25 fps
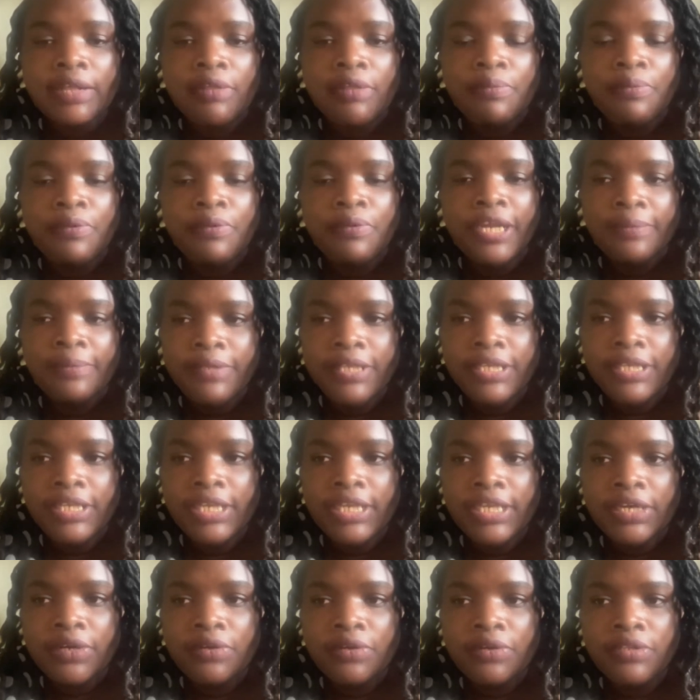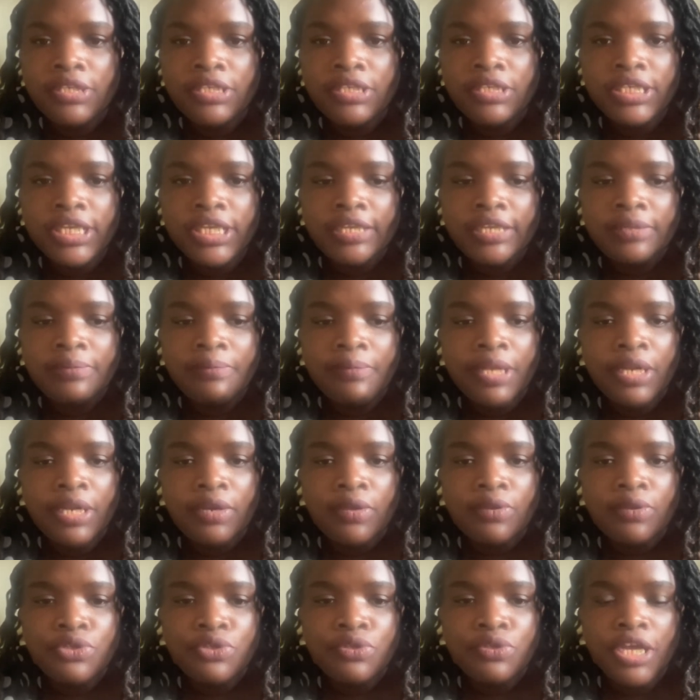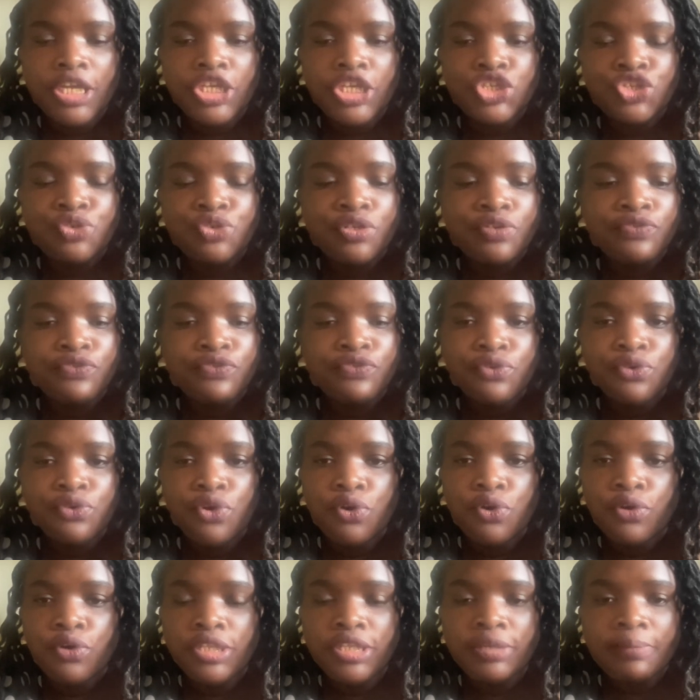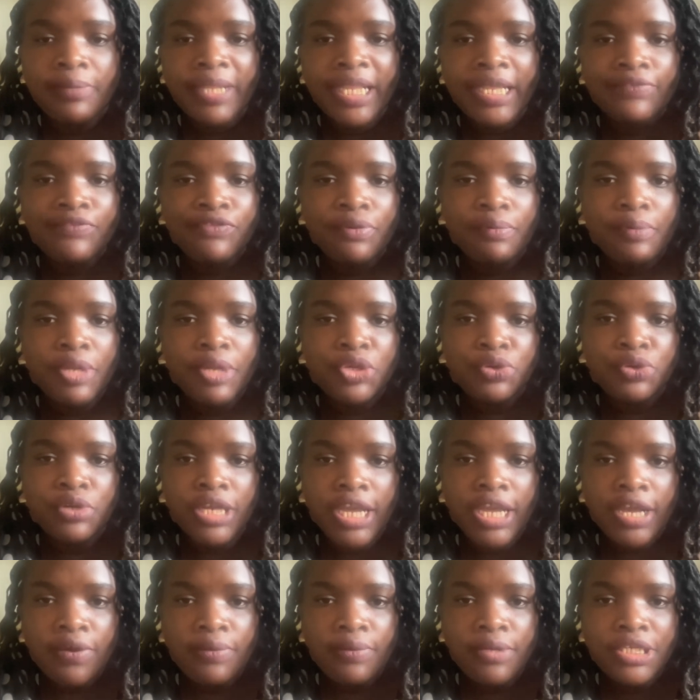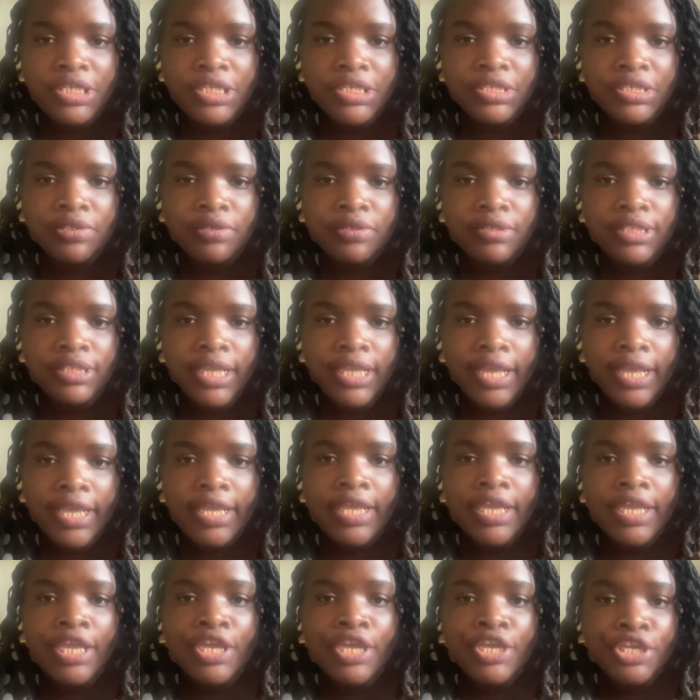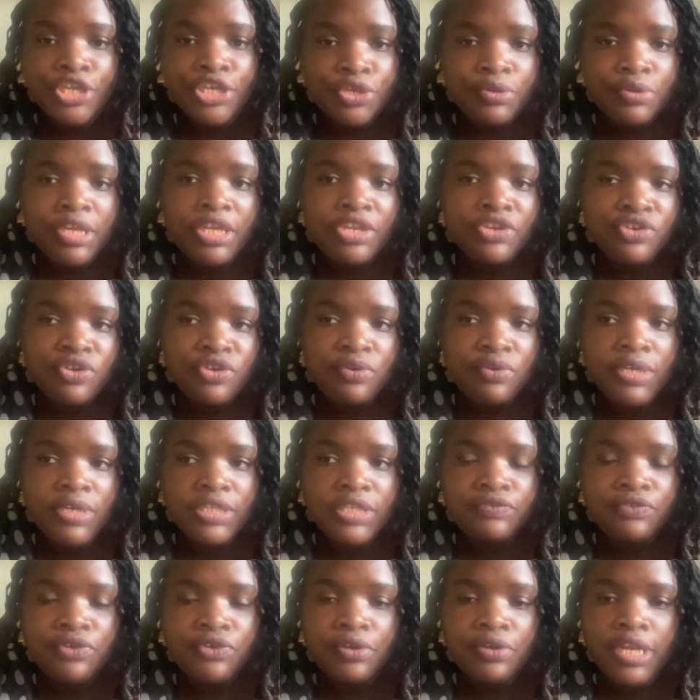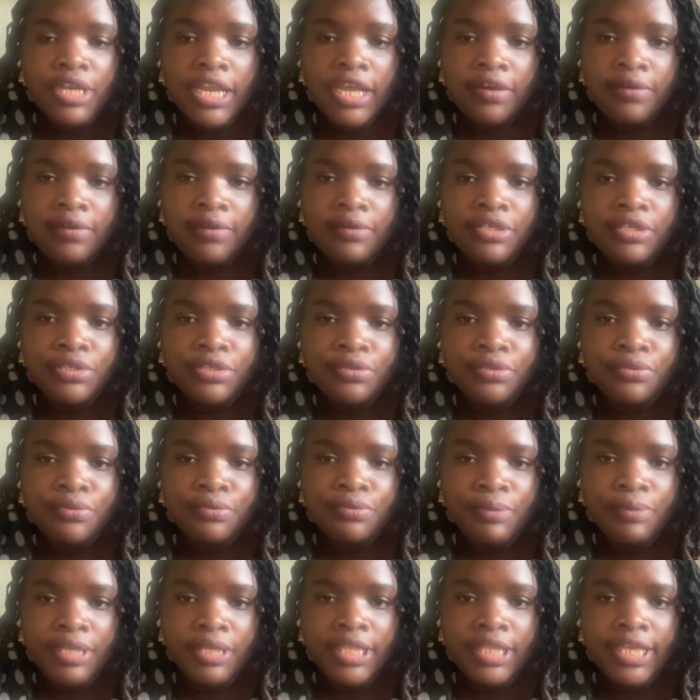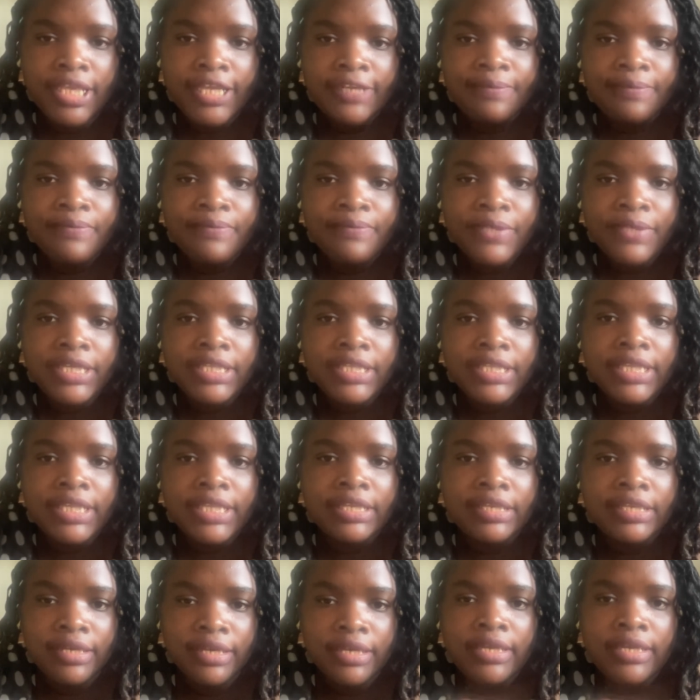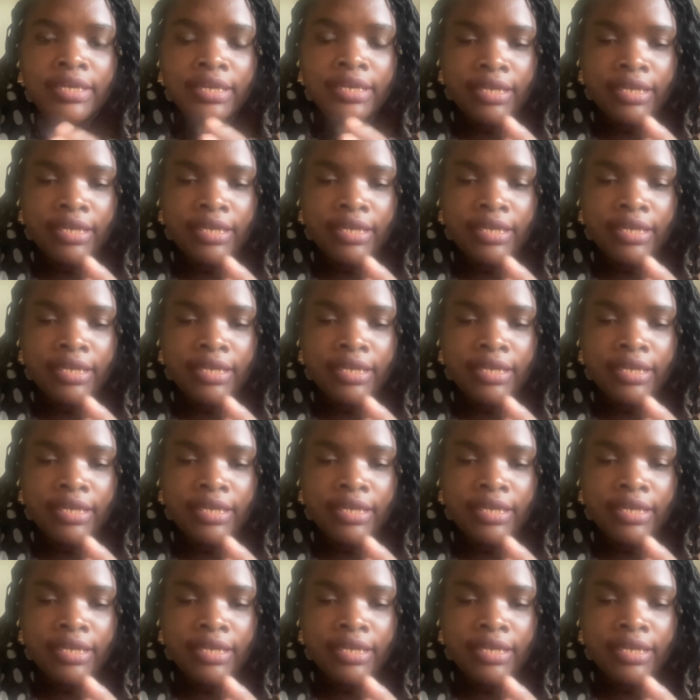I'll put up the link on the chat, but I also add you, if you go on the platform and your language is not there, you can request for your language to be there, and then